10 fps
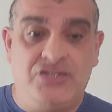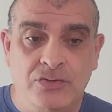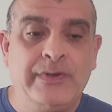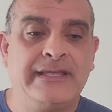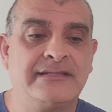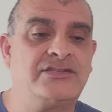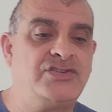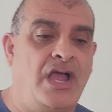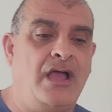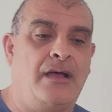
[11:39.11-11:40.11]
doing its
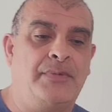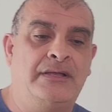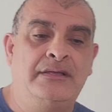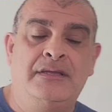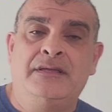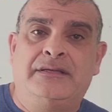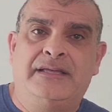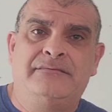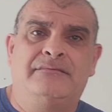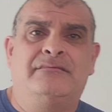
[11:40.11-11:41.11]
job.
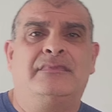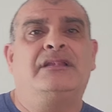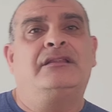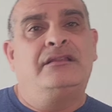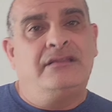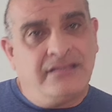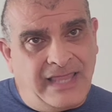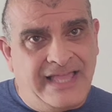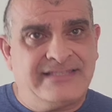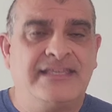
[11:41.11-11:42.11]
And the
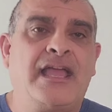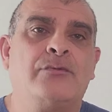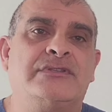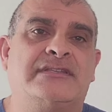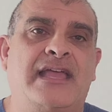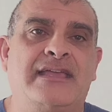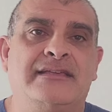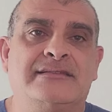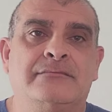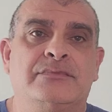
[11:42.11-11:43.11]
last thing I would say
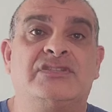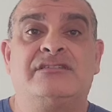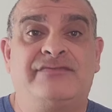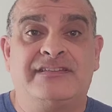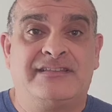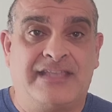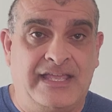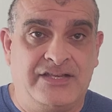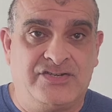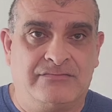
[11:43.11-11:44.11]
is
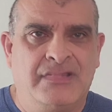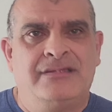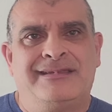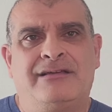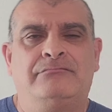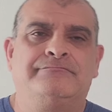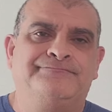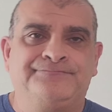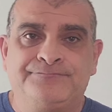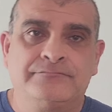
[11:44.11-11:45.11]
sophistication. Now,
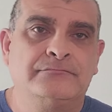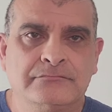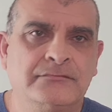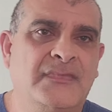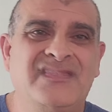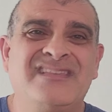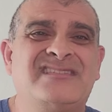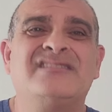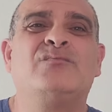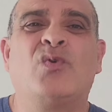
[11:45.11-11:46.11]

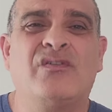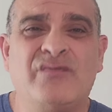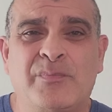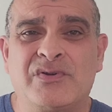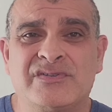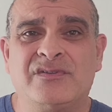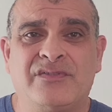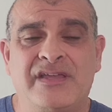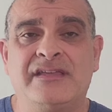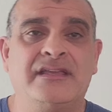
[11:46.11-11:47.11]
this is more of a personal
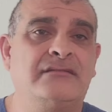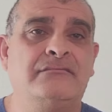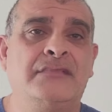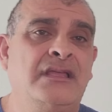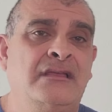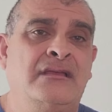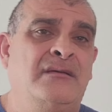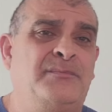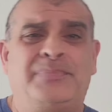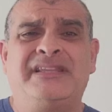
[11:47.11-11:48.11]
thing, and
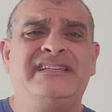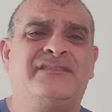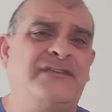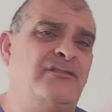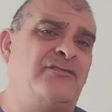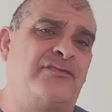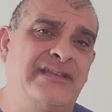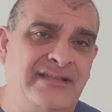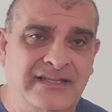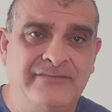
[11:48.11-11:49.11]
please feel
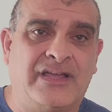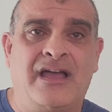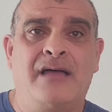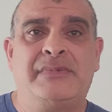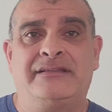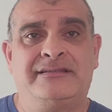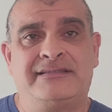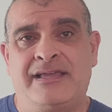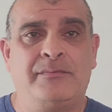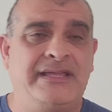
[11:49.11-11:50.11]
free to leave a comment and
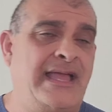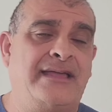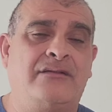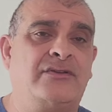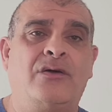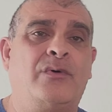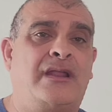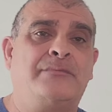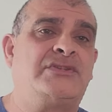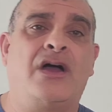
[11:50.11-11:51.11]
tell me I don't know what
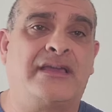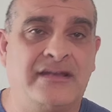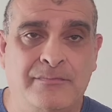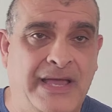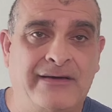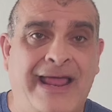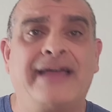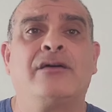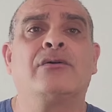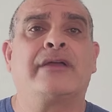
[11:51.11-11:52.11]
I'm talking about.
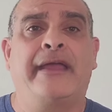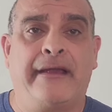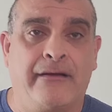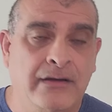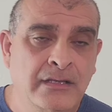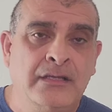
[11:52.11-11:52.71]
I don't care.